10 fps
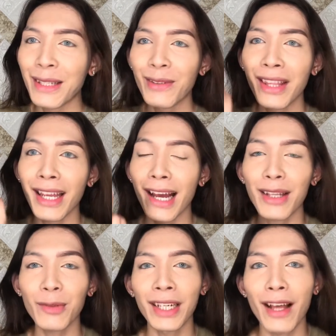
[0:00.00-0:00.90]
do the other
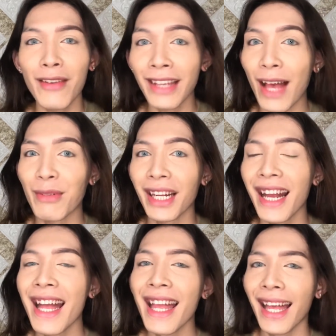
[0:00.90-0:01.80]
one off camera
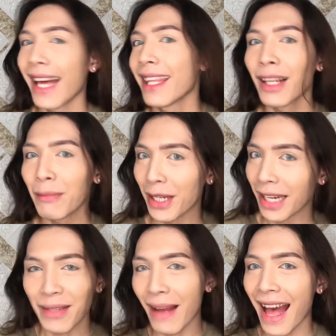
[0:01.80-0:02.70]
and then I'll be
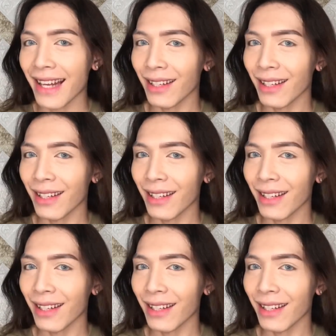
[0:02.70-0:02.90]
right back.